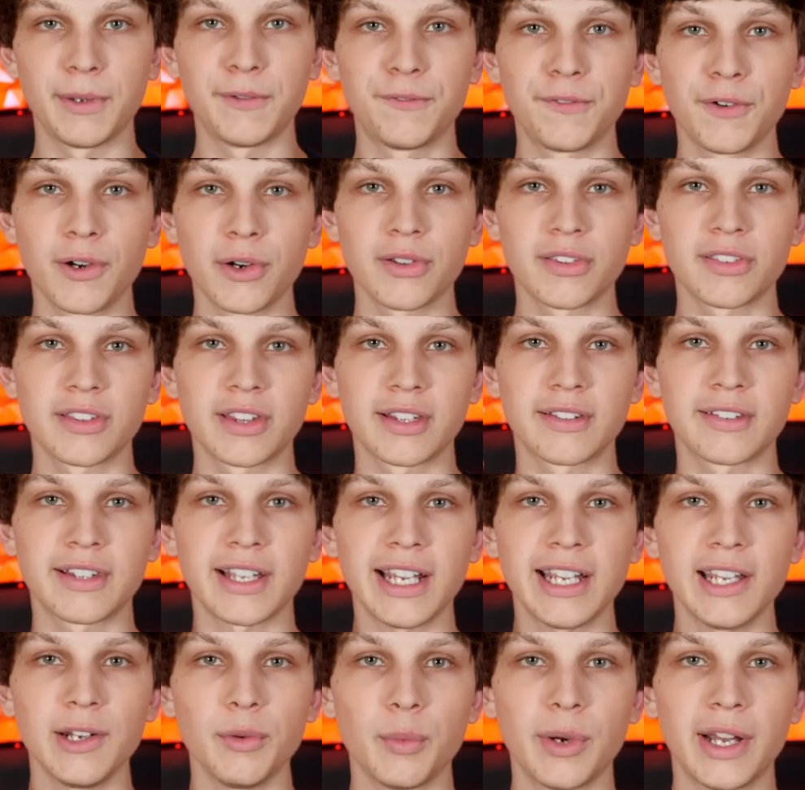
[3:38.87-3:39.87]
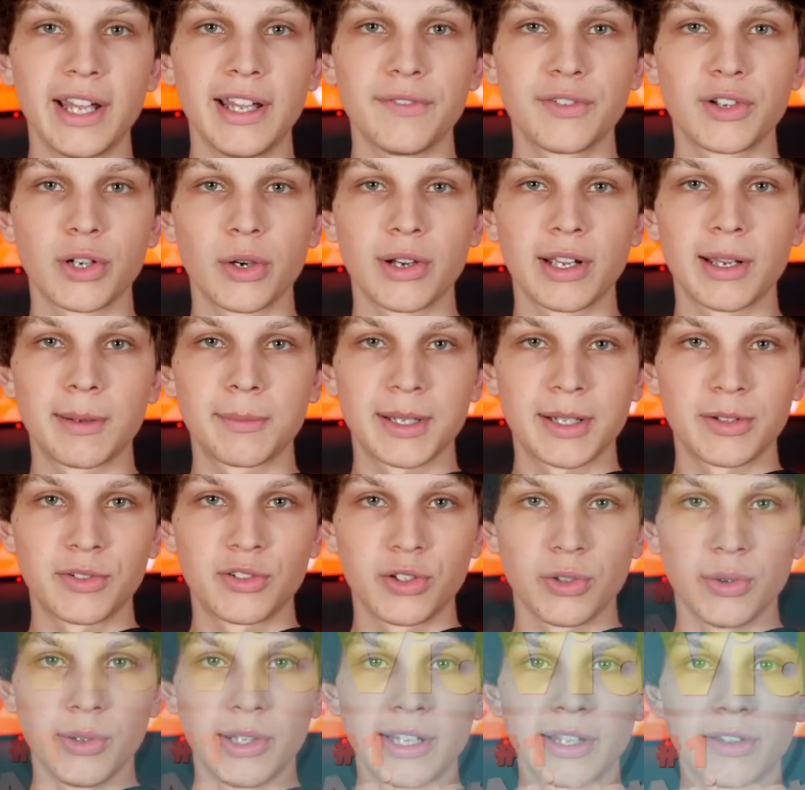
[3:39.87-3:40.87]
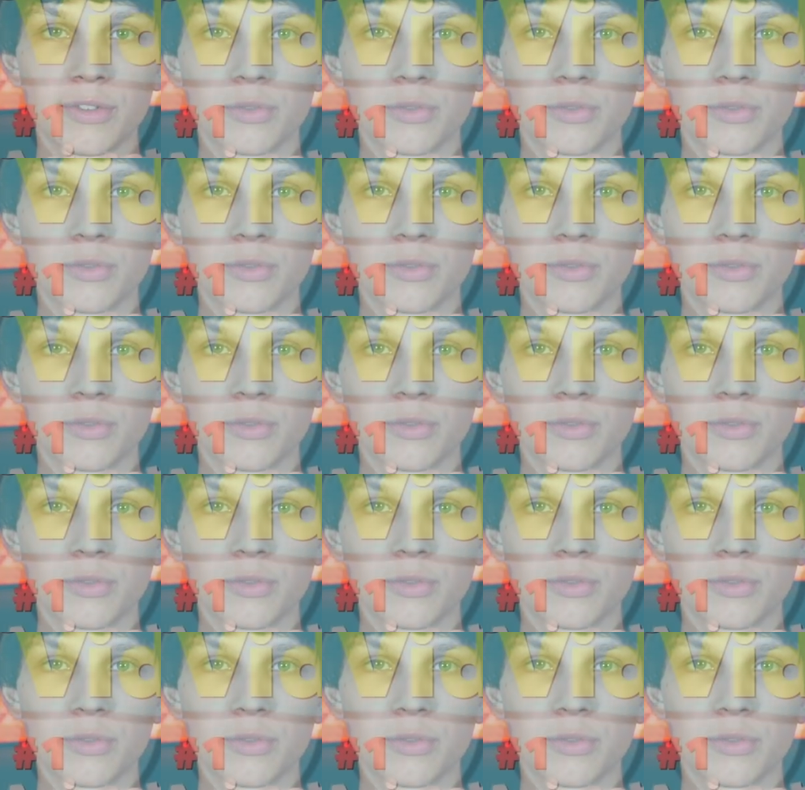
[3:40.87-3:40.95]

But first, the second way of going about doing